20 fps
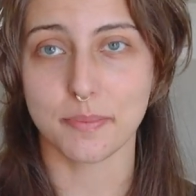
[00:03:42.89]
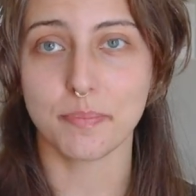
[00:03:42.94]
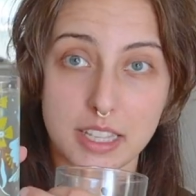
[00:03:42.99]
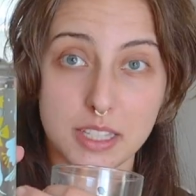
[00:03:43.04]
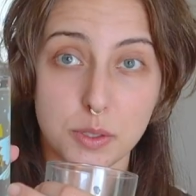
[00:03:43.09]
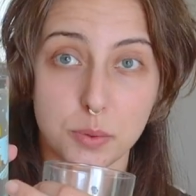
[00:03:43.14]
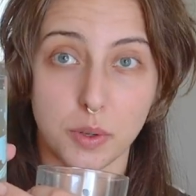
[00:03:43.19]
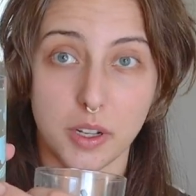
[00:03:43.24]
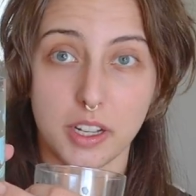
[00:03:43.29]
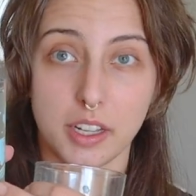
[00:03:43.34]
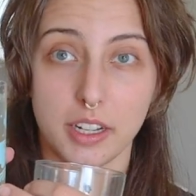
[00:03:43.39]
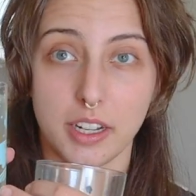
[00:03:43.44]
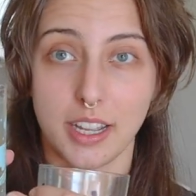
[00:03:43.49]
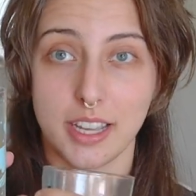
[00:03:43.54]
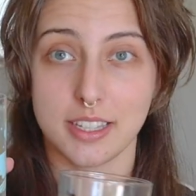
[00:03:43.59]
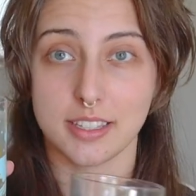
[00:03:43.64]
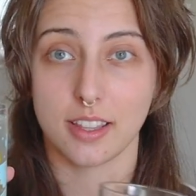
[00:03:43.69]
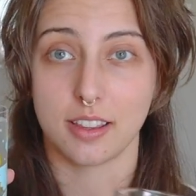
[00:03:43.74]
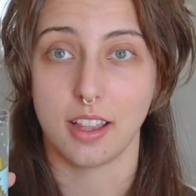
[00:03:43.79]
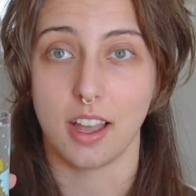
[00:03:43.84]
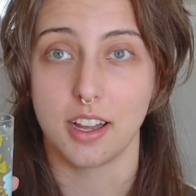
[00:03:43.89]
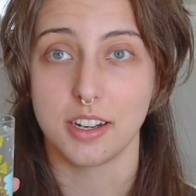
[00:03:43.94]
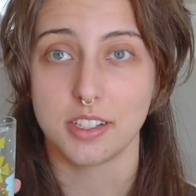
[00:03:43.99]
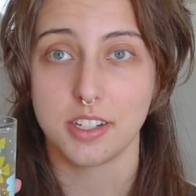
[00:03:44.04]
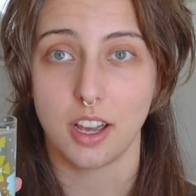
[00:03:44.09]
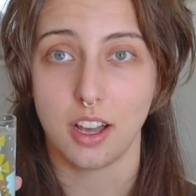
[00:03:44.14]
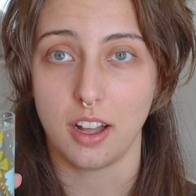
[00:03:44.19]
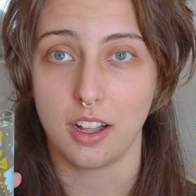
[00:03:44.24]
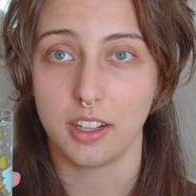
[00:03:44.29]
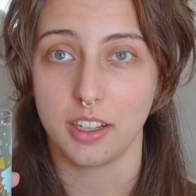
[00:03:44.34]
This one is a lot
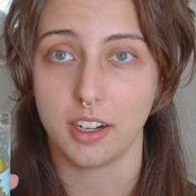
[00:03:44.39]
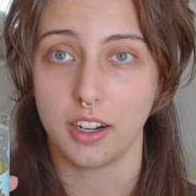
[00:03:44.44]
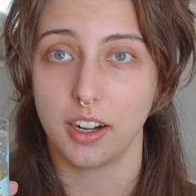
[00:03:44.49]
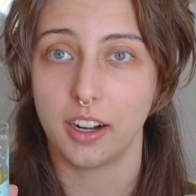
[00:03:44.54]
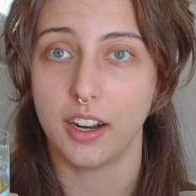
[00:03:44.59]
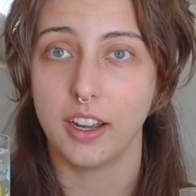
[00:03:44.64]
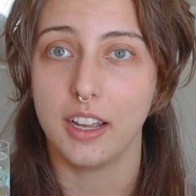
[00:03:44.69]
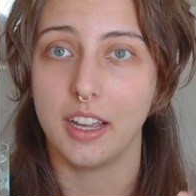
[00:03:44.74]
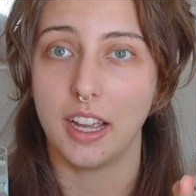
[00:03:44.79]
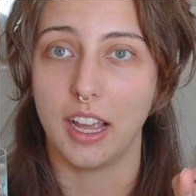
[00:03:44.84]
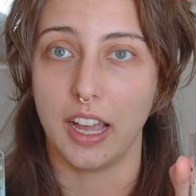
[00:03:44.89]
taller